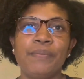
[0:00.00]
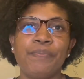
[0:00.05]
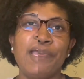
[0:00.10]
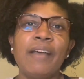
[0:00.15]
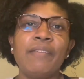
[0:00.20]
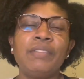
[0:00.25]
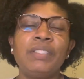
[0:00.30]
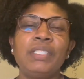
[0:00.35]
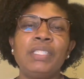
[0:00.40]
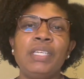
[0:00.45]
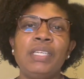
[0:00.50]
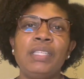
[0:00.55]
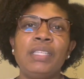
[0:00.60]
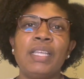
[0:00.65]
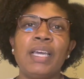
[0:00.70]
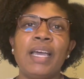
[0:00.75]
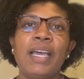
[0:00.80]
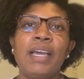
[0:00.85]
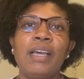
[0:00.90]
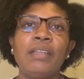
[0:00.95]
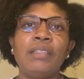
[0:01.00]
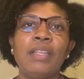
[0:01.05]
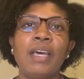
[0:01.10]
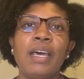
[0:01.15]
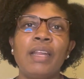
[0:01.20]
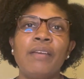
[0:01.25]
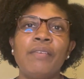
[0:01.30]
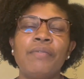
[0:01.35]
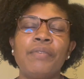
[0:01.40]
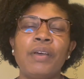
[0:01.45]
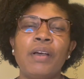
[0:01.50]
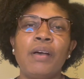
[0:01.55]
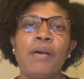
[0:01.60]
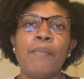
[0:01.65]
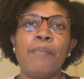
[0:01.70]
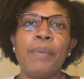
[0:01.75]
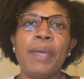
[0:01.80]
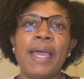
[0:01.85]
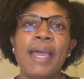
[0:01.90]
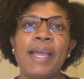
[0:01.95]
I have seen that a lot
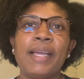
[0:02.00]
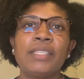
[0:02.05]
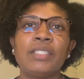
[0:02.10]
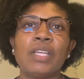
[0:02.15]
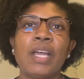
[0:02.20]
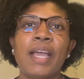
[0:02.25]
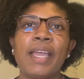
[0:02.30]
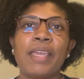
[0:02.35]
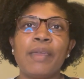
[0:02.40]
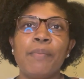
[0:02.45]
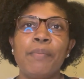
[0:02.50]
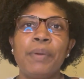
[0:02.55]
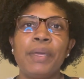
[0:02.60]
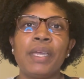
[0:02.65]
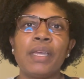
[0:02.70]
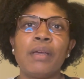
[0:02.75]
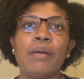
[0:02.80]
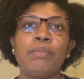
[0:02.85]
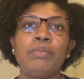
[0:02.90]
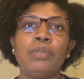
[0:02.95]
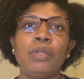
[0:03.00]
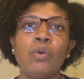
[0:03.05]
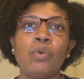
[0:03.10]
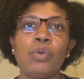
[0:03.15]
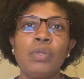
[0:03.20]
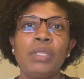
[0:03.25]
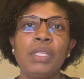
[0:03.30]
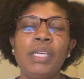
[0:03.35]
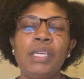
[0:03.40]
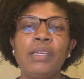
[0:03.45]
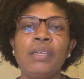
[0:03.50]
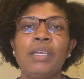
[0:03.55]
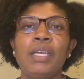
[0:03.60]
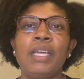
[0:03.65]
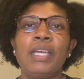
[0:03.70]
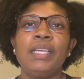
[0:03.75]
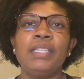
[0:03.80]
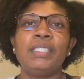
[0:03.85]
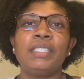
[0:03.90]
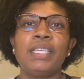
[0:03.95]
of bags I can pick up locally
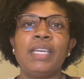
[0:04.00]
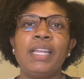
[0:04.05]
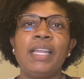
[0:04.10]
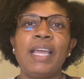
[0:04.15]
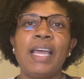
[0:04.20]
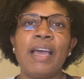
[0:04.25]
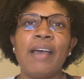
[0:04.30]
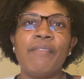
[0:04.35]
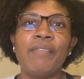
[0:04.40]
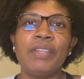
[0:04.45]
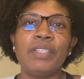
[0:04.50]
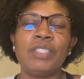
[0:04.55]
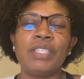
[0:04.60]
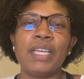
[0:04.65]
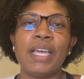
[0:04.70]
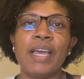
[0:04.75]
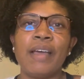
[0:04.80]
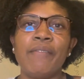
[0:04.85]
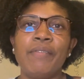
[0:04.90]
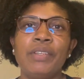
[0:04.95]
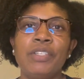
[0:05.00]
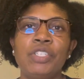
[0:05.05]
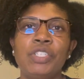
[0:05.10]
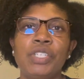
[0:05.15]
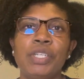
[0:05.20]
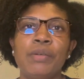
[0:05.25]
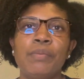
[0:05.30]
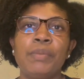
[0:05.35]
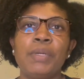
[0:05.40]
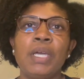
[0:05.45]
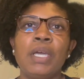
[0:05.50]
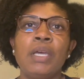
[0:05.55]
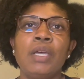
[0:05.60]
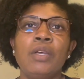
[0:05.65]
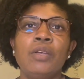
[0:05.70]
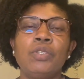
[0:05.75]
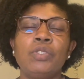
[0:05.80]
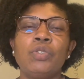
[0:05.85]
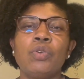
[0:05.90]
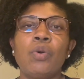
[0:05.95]
instead of having to have it shipped.
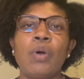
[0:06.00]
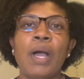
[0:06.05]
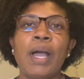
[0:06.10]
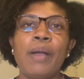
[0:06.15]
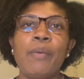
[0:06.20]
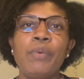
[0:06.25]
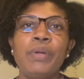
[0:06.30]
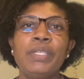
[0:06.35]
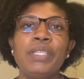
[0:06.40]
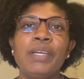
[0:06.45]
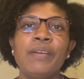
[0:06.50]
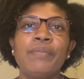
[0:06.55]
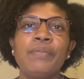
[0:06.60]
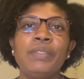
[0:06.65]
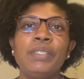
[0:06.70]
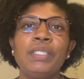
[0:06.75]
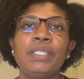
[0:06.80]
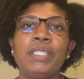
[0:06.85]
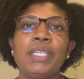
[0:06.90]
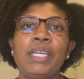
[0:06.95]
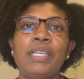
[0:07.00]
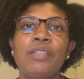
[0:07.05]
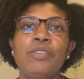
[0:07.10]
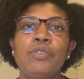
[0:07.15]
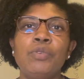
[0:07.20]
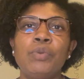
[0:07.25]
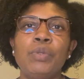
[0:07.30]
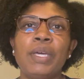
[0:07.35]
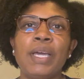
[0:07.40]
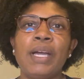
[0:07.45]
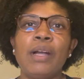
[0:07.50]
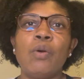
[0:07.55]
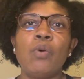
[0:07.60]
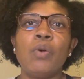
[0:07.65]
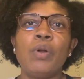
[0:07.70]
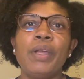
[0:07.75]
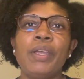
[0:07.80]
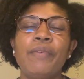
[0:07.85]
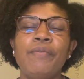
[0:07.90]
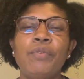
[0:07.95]
So I would definitely say to do that.
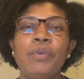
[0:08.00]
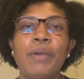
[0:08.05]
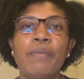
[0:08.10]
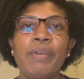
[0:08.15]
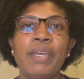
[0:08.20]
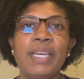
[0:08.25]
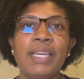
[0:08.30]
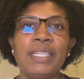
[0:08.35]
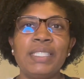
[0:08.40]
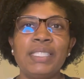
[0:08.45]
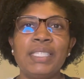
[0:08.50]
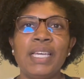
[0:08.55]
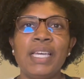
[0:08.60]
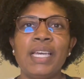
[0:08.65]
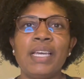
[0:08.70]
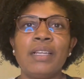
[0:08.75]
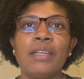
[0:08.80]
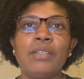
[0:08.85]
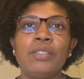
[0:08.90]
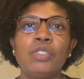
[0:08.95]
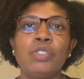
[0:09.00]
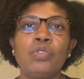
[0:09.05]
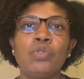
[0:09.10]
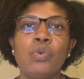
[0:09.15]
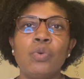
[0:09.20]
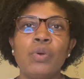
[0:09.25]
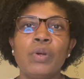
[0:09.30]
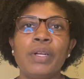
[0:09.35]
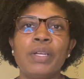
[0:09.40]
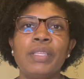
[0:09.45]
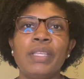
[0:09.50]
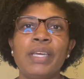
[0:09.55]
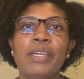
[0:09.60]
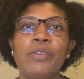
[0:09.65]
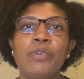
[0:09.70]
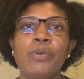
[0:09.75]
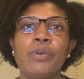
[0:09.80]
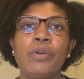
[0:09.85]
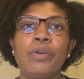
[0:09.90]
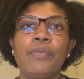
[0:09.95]
Or if you have an essay at a store that
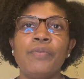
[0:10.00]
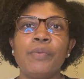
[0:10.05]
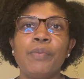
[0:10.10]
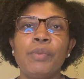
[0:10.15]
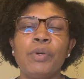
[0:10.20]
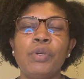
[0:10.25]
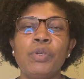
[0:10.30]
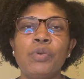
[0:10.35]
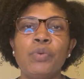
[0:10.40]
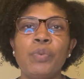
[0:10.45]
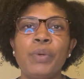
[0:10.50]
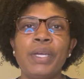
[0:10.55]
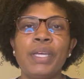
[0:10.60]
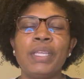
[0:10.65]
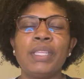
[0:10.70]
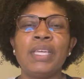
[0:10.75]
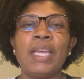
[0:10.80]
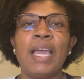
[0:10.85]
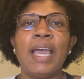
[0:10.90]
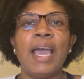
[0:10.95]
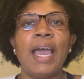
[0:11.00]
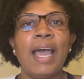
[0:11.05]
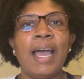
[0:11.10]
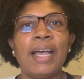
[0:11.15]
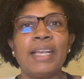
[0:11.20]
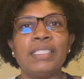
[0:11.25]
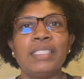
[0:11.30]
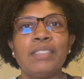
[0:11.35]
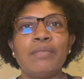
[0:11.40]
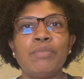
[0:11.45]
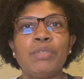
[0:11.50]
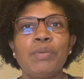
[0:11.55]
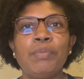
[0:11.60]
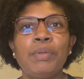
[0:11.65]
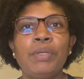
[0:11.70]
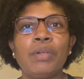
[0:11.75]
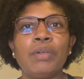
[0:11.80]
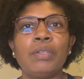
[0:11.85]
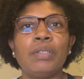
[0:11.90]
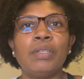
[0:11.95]
you're familiar with, ask them to
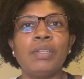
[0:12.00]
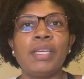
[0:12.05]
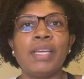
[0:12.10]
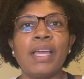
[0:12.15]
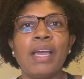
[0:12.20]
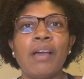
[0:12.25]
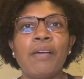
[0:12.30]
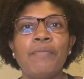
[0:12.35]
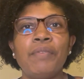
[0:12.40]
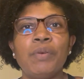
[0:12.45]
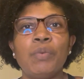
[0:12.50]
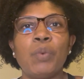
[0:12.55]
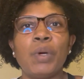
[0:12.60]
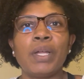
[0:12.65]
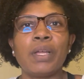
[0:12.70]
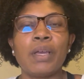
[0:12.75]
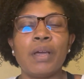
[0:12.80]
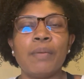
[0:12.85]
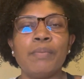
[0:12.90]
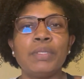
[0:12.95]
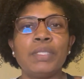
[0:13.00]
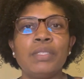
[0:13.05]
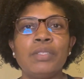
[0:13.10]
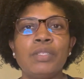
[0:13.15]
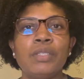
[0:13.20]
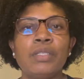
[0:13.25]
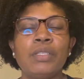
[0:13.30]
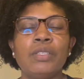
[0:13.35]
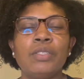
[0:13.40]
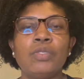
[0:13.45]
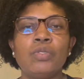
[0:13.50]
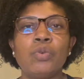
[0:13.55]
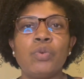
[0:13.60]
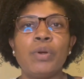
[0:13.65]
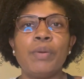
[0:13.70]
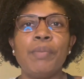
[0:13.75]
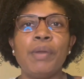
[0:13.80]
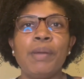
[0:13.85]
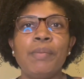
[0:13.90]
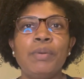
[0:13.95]
be on the lookout if one comes into the store.
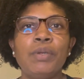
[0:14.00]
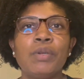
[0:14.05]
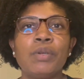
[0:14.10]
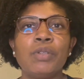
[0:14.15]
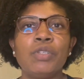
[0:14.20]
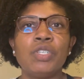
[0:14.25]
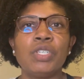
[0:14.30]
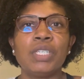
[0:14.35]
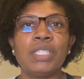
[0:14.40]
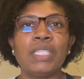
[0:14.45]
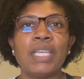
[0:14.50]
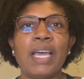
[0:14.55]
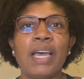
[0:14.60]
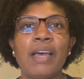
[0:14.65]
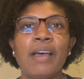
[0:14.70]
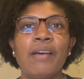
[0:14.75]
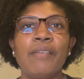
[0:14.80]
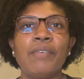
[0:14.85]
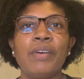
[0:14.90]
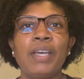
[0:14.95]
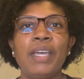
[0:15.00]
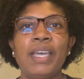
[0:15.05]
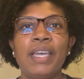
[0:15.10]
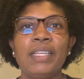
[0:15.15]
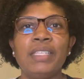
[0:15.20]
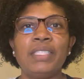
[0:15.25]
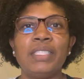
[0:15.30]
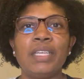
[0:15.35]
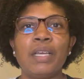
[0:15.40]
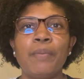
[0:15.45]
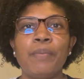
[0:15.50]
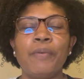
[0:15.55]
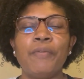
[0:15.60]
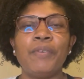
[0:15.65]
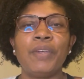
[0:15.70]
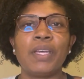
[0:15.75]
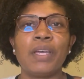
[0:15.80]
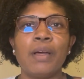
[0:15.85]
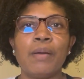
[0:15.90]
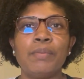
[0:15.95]
Maybe you can just have a heads up if
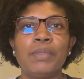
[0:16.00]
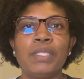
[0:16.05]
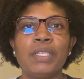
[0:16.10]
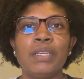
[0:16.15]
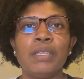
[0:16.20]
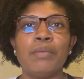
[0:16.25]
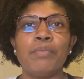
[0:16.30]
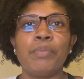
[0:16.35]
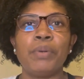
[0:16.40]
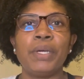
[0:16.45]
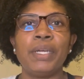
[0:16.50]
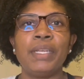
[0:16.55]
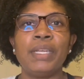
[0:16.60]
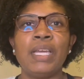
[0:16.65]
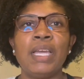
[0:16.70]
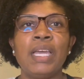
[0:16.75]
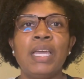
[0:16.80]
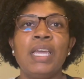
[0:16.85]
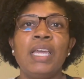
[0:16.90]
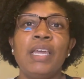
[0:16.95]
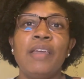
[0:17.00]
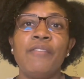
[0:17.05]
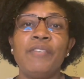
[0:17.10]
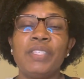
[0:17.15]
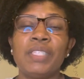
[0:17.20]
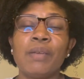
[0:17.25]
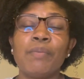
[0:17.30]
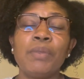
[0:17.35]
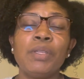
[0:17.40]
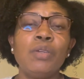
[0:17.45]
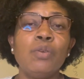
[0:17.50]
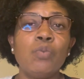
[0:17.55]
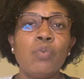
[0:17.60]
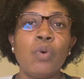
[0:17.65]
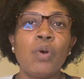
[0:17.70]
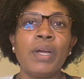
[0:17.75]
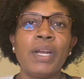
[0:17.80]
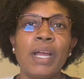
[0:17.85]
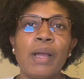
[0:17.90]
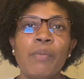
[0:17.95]
it comes in. But if it's something you
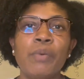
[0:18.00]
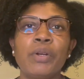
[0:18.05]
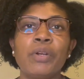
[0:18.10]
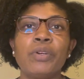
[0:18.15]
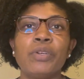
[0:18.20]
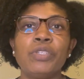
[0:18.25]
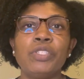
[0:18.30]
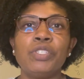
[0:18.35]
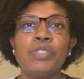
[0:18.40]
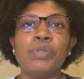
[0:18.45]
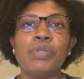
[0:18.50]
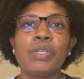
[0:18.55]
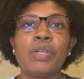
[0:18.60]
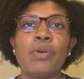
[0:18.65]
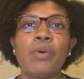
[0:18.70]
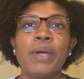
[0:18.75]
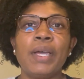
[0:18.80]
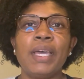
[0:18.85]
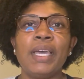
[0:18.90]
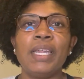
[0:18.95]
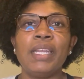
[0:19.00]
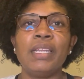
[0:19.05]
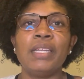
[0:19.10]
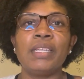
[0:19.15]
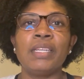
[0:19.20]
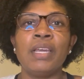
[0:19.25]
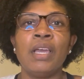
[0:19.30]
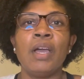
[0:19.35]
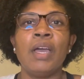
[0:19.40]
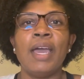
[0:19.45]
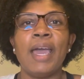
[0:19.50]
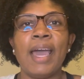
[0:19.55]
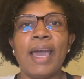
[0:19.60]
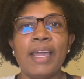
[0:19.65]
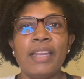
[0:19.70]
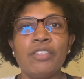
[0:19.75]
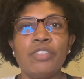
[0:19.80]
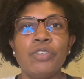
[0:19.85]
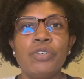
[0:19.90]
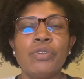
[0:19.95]
want, I would urge you to go ahead and add
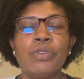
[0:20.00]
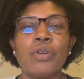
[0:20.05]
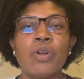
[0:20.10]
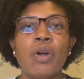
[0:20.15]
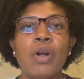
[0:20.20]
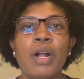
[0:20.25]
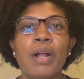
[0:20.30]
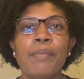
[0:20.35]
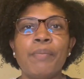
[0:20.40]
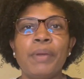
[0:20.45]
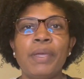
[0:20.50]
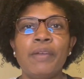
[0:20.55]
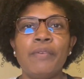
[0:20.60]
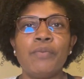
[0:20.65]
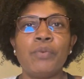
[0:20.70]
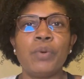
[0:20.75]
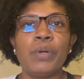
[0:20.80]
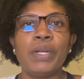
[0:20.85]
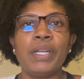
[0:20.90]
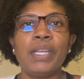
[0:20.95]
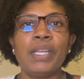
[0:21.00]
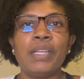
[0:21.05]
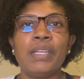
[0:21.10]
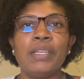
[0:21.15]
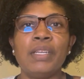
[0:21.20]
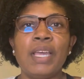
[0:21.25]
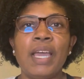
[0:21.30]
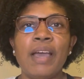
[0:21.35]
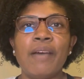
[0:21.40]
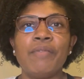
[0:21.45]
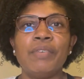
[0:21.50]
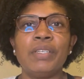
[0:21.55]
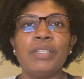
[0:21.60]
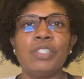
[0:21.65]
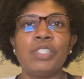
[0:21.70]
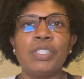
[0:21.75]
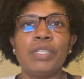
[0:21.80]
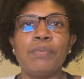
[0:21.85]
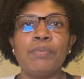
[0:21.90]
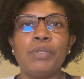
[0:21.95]
it to your cart, pay for it, and have it
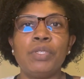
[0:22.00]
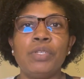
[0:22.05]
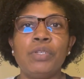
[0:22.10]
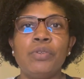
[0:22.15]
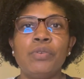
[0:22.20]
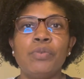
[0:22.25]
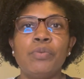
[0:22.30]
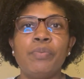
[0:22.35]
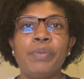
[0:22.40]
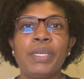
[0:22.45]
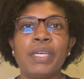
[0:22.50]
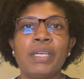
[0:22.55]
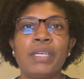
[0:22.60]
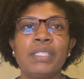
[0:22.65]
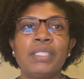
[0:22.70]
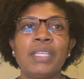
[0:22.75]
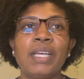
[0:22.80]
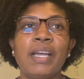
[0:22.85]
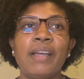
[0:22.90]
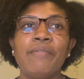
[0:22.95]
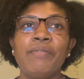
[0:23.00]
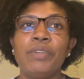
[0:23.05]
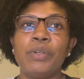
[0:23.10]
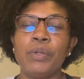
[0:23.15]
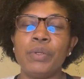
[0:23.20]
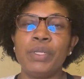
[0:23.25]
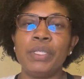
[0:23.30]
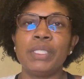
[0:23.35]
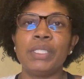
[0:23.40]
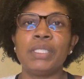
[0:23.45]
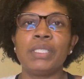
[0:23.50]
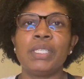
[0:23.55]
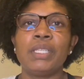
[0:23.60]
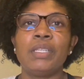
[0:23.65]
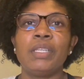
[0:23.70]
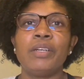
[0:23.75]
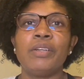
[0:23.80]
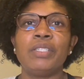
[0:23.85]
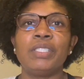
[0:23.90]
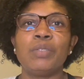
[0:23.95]
shipped to you, because I've noticed
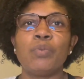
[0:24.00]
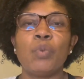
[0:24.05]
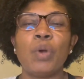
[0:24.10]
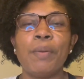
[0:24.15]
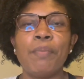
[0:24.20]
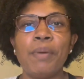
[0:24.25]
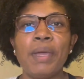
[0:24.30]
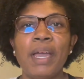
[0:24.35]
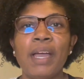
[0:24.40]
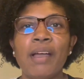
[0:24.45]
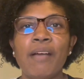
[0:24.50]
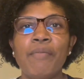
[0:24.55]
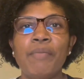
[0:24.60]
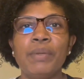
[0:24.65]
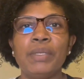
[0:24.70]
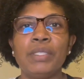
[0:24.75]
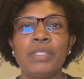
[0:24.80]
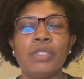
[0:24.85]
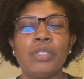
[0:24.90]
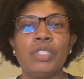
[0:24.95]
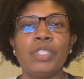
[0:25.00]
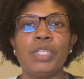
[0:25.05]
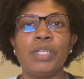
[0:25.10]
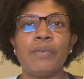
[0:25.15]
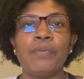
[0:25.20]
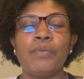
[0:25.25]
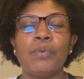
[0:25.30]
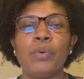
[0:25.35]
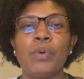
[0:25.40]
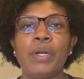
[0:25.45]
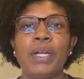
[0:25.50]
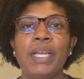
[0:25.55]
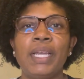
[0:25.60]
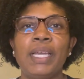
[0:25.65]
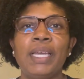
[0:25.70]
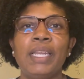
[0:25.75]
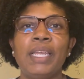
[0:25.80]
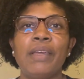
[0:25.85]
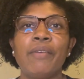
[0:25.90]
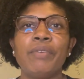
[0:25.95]
there is one bag I've been searching for,
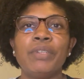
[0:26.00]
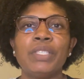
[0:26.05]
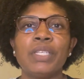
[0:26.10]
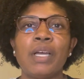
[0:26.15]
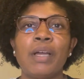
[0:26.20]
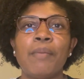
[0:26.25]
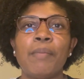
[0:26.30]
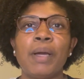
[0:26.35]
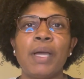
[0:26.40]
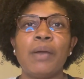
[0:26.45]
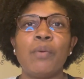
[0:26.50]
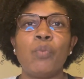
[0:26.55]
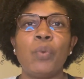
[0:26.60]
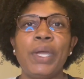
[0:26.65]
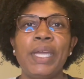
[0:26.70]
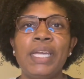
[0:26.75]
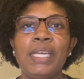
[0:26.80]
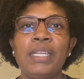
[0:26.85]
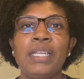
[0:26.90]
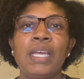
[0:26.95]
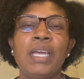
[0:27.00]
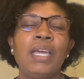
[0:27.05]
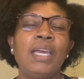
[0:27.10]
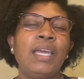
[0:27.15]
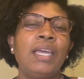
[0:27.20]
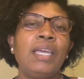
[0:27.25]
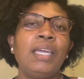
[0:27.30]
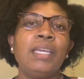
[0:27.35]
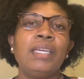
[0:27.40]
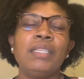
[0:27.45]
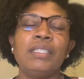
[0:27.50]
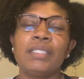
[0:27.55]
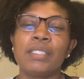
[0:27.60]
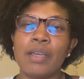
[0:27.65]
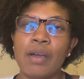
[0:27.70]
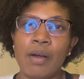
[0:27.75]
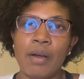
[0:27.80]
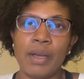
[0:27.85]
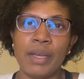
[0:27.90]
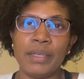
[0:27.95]
and every time I wait, it is
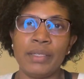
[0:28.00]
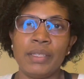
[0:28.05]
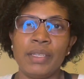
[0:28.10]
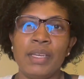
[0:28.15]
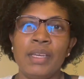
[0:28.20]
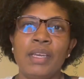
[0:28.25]
gone.